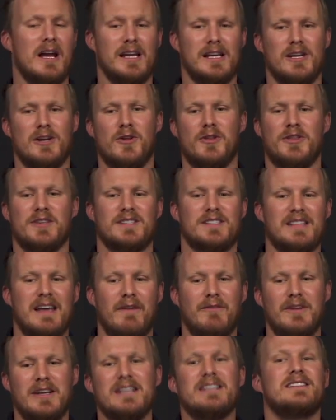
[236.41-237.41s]
the
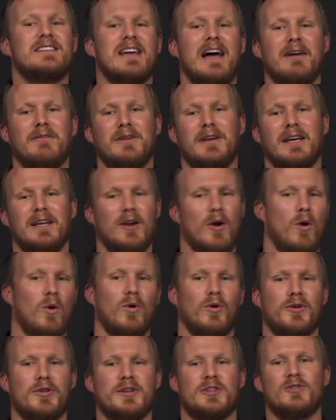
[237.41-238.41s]
77
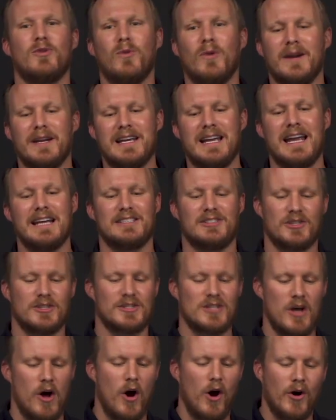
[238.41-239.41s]
or the 28, just
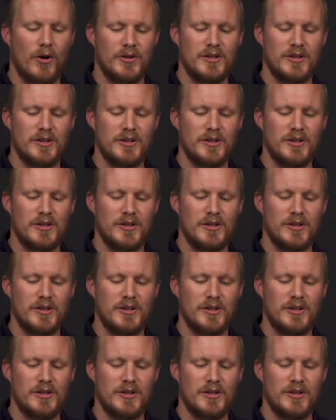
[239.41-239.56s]
all